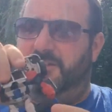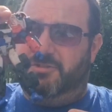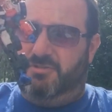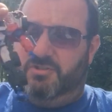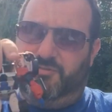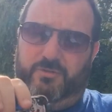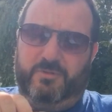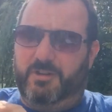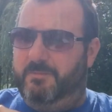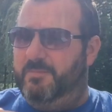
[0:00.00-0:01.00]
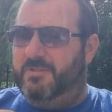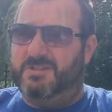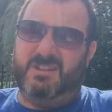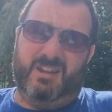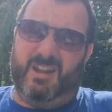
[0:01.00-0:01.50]
out how to transform yet,
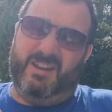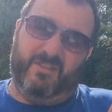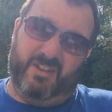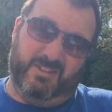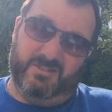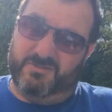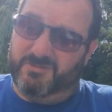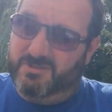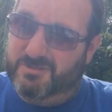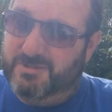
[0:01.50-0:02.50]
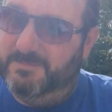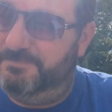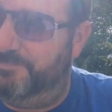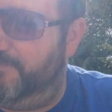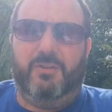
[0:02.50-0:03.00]
because I never get the instructions.
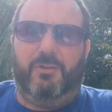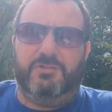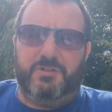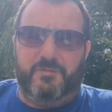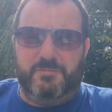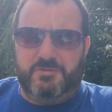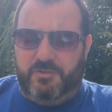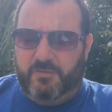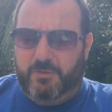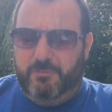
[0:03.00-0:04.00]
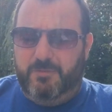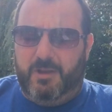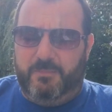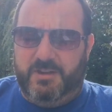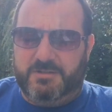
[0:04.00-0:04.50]
Also from Toy Fu,
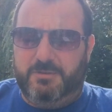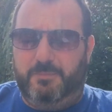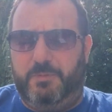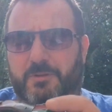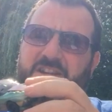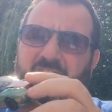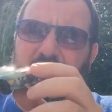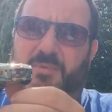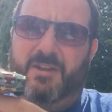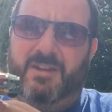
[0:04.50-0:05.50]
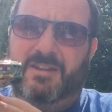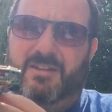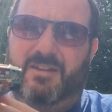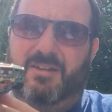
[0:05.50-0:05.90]
I picked up TFP